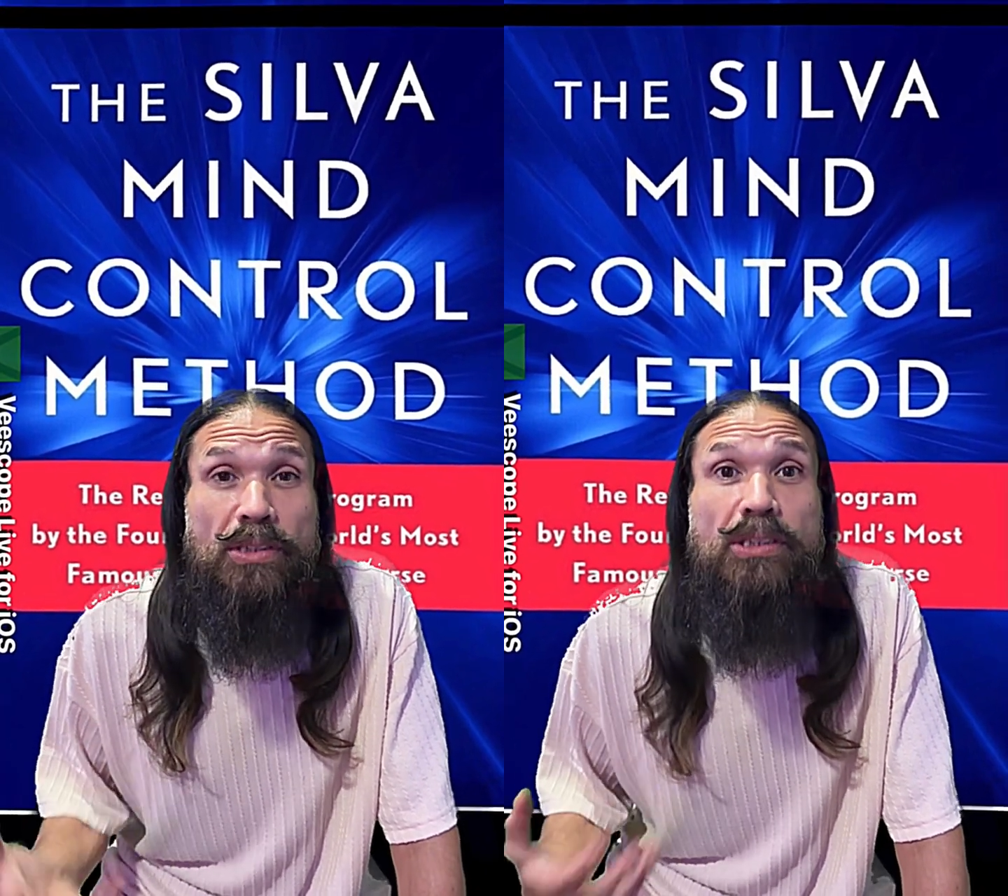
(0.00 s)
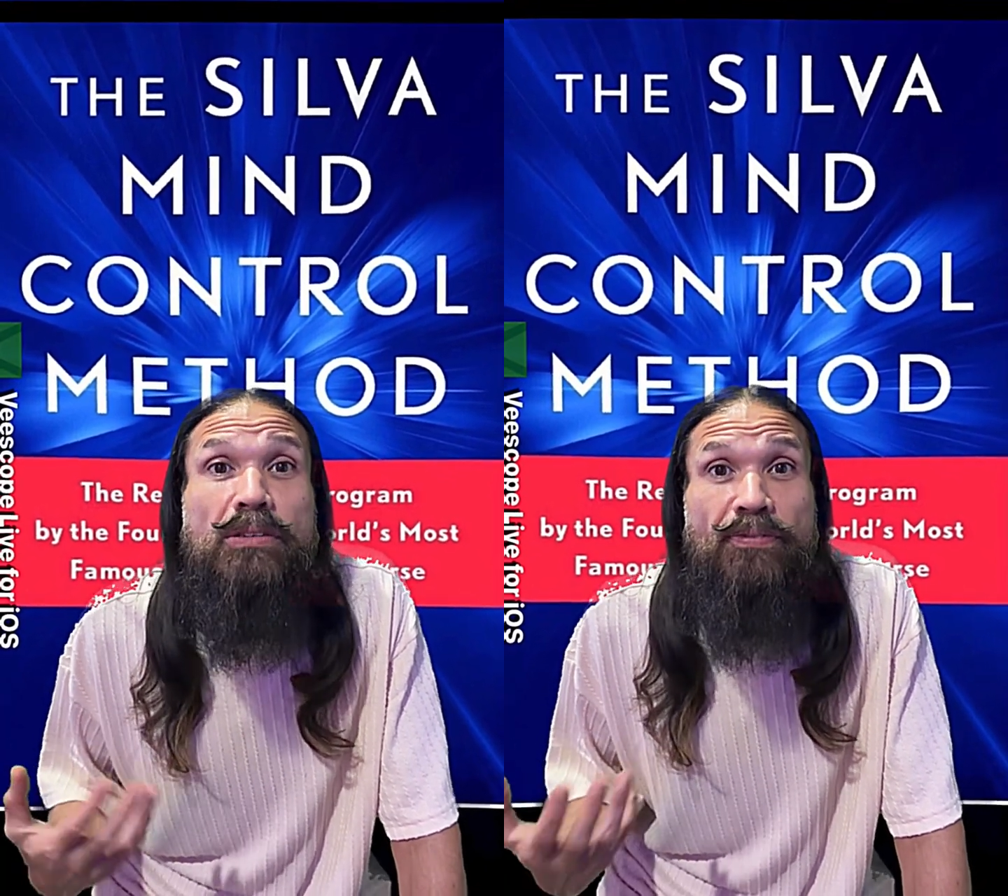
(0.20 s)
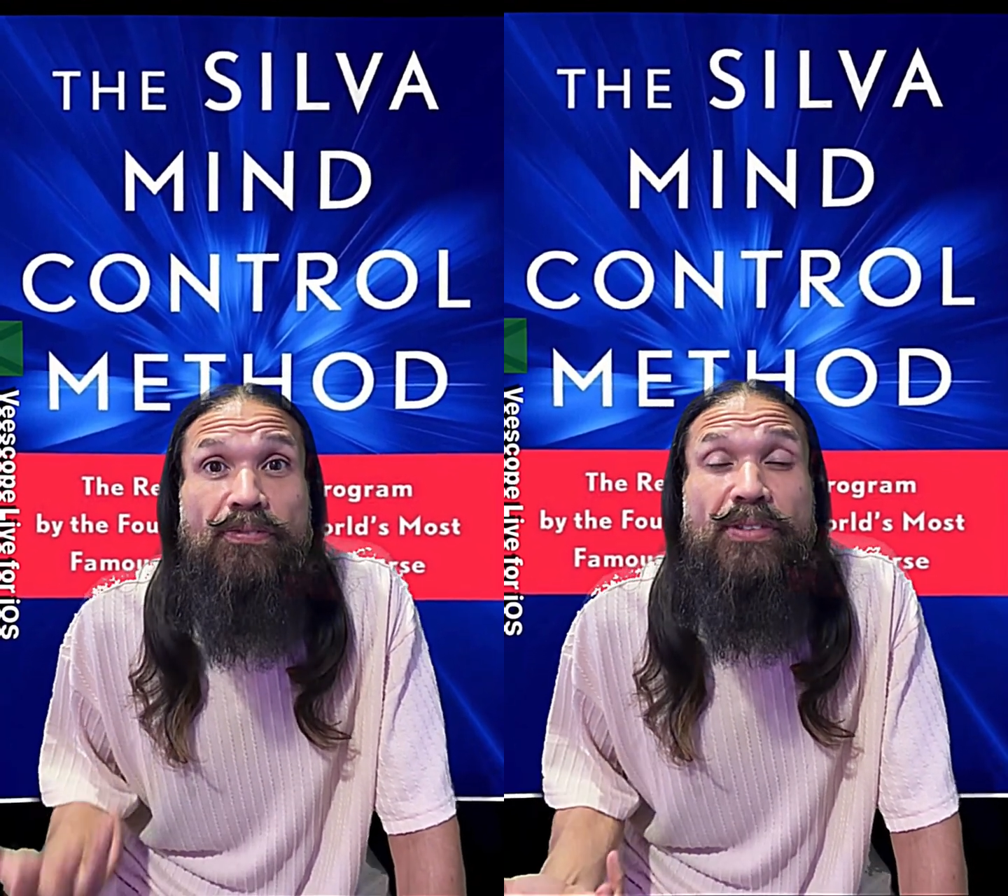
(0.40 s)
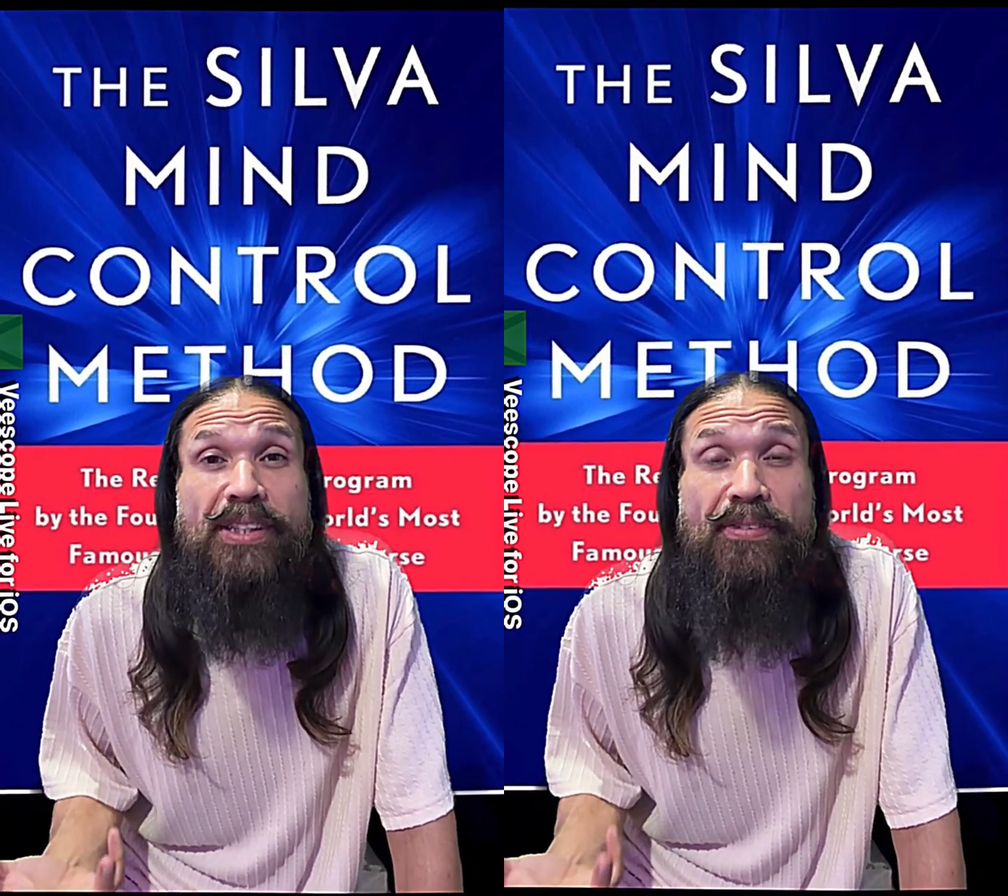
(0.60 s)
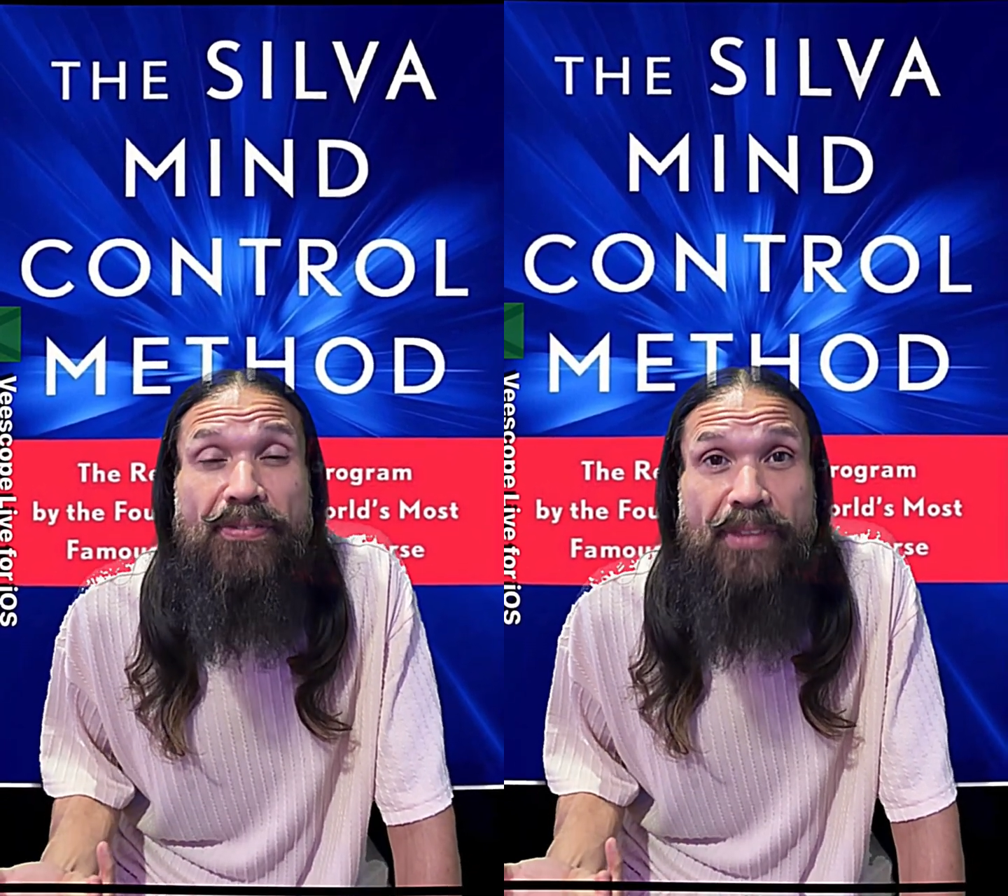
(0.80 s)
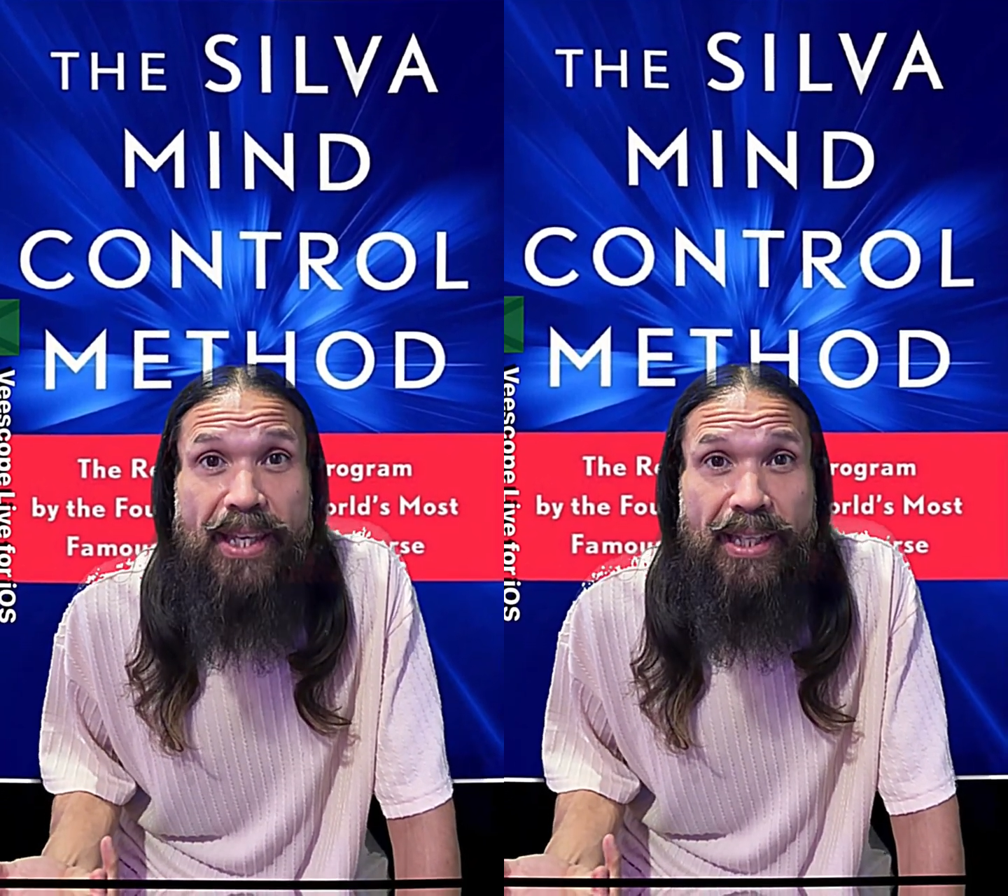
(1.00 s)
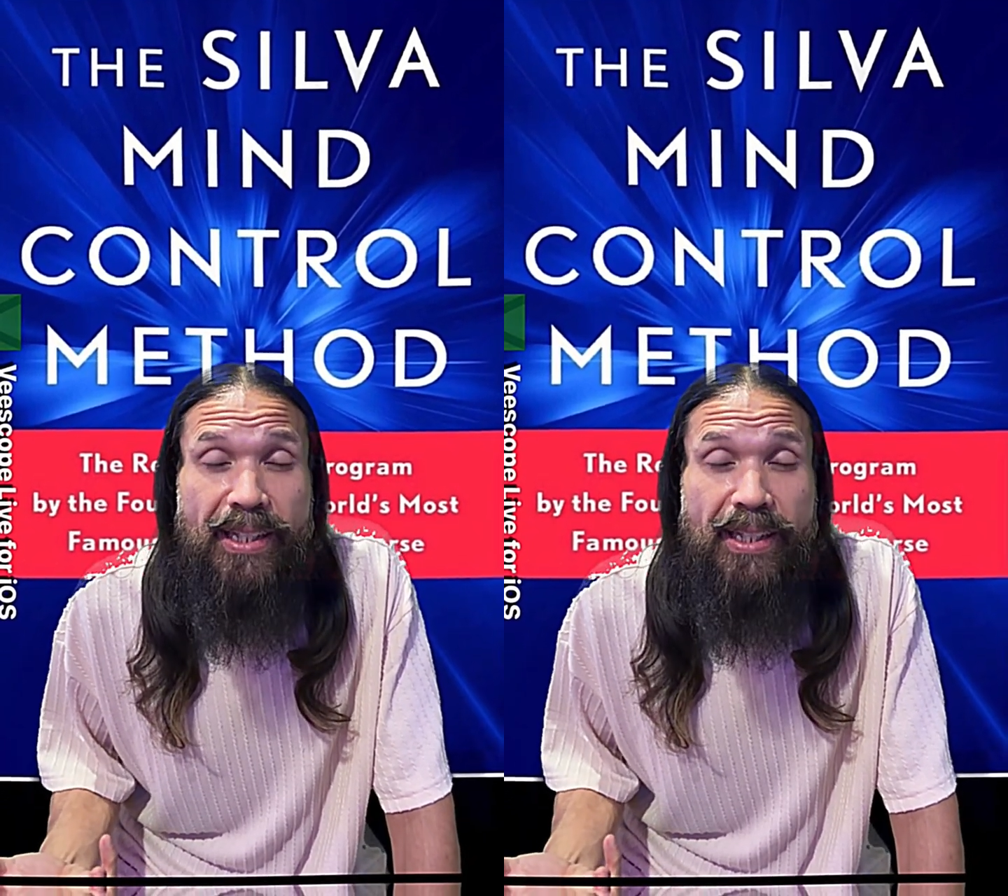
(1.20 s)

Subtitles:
to free think,